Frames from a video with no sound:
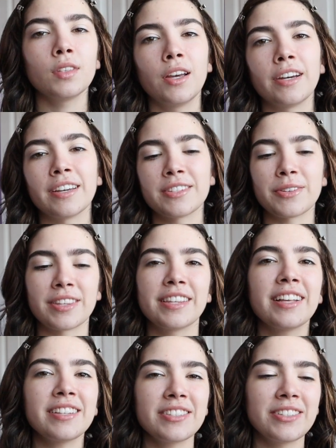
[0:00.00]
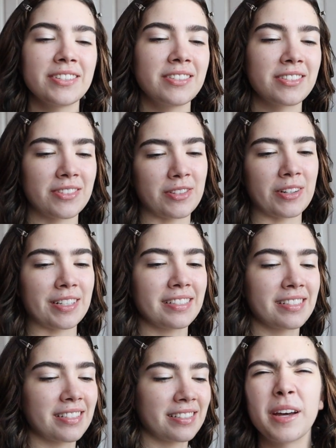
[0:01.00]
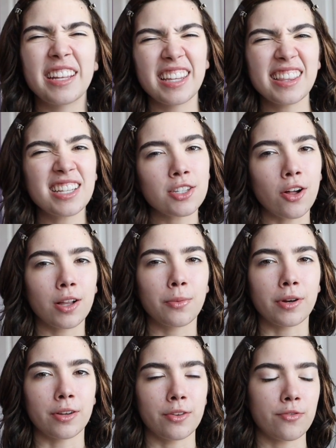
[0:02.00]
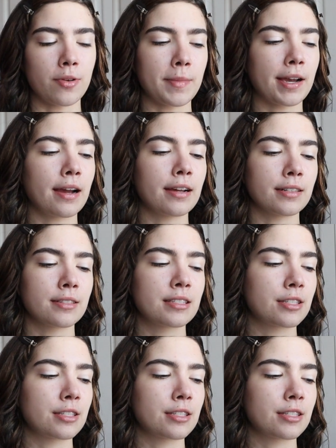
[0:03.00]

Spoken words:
Okay, so I think that's a good start, but I think that's all I want to do for my eyes.